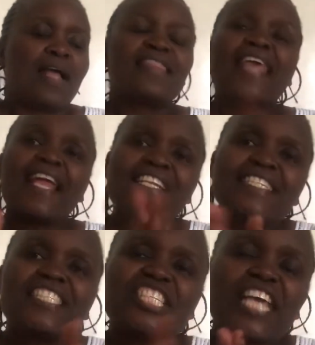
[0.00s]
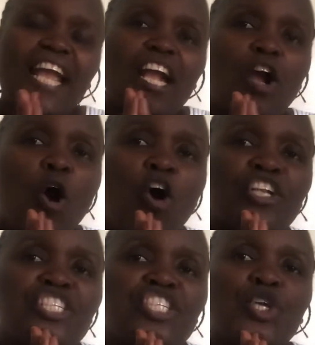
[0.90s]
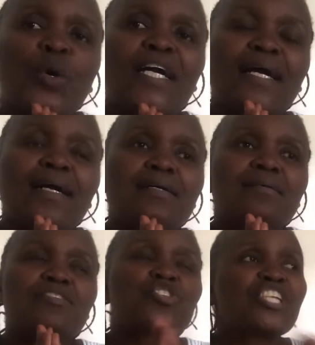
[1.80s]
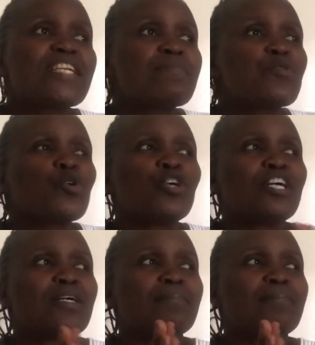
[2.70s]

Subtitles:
Then check on trim your